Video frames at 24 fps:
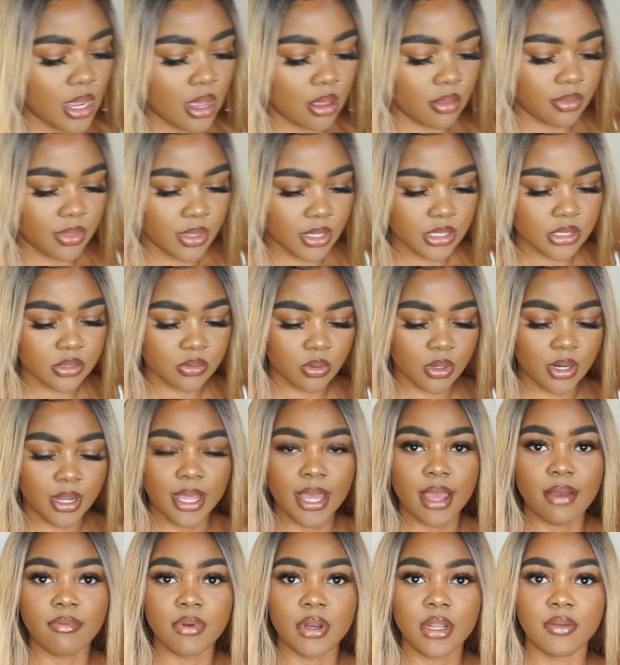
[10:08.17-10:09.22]
Now this one I
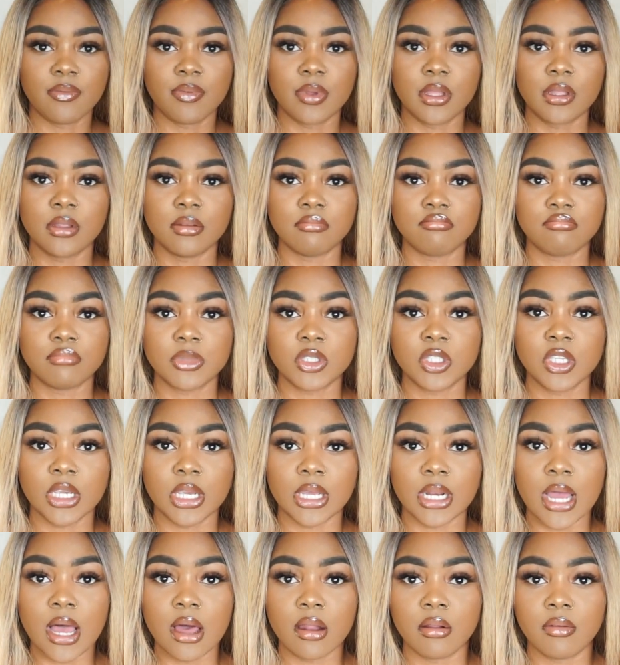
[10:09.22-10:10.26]
haven't even
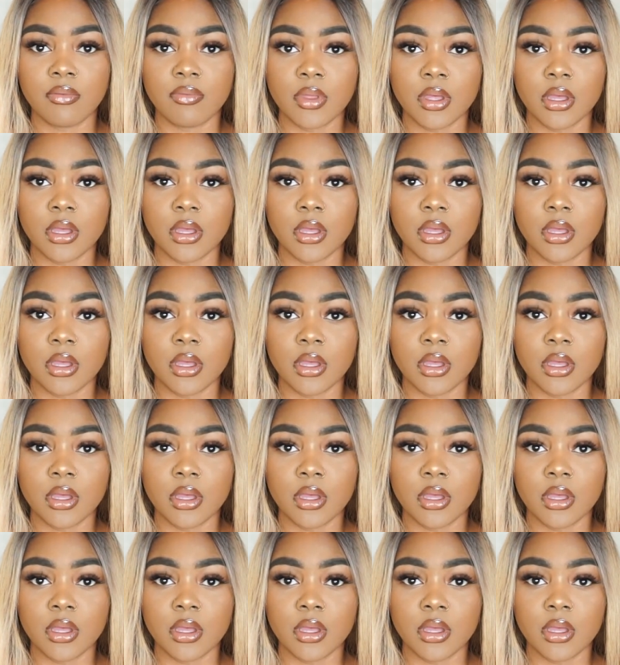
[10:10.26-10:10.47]
took it out of